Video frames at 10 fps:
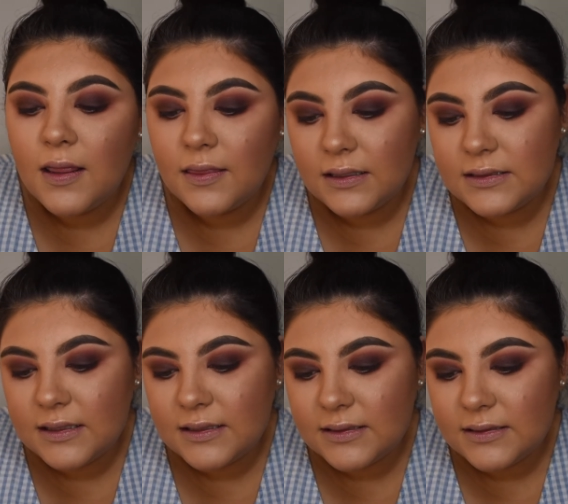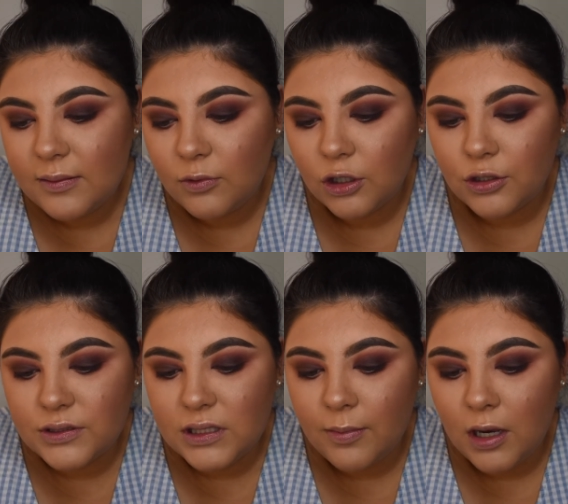This is the same one I used
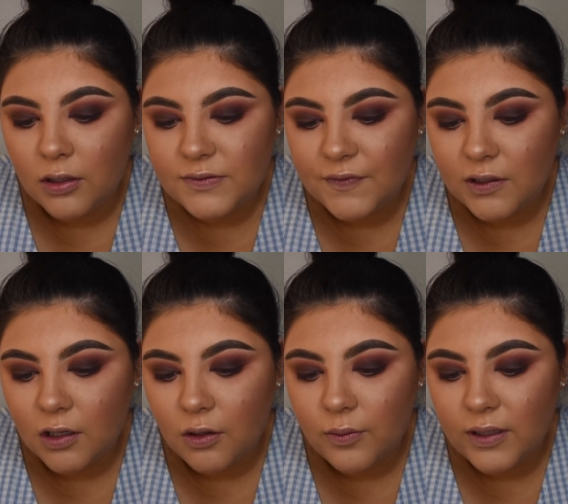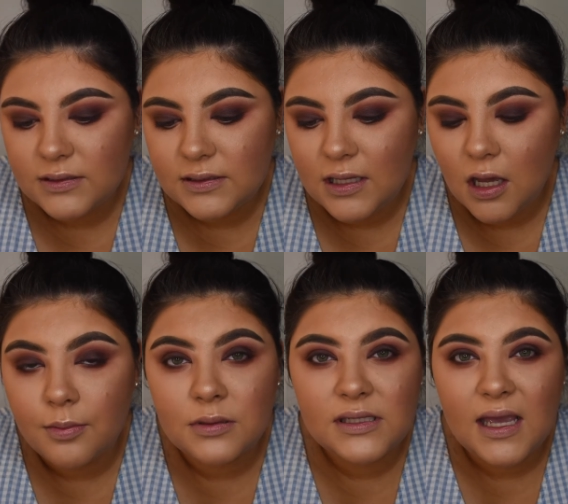in my last video. It's the
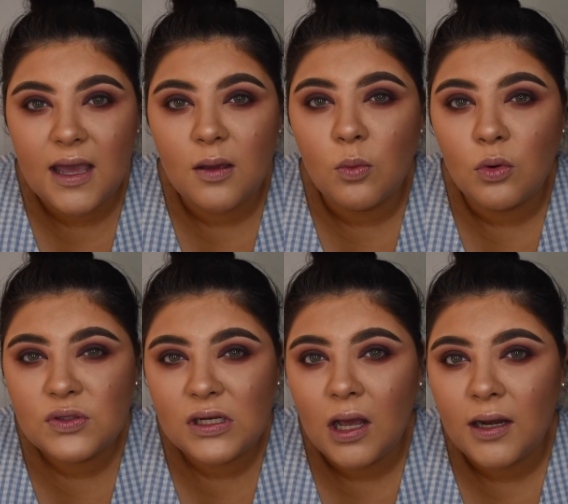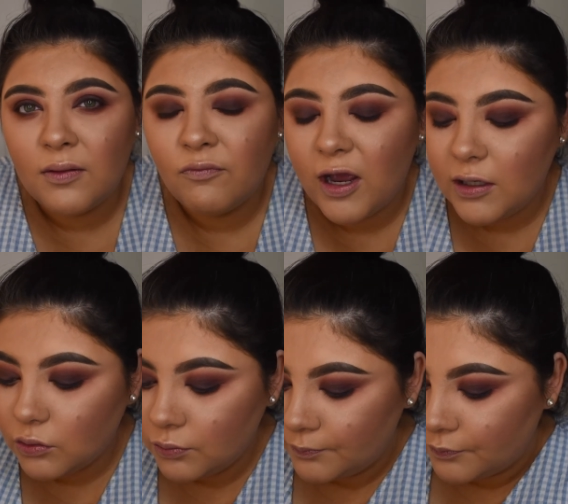Urban Decay Waterline in
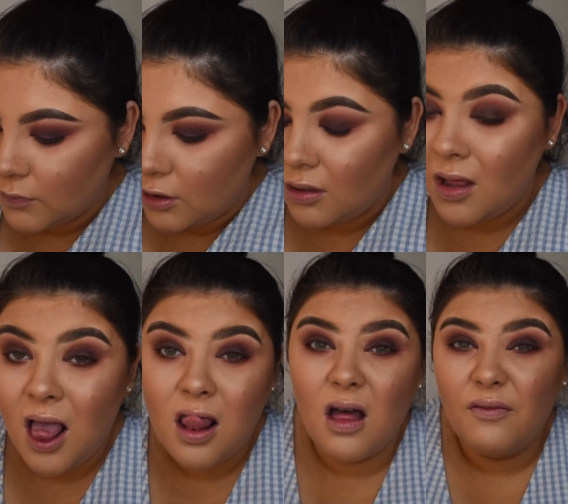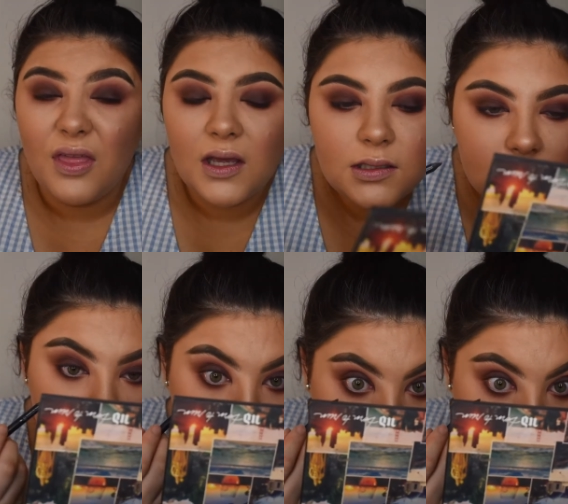Rail. Love this.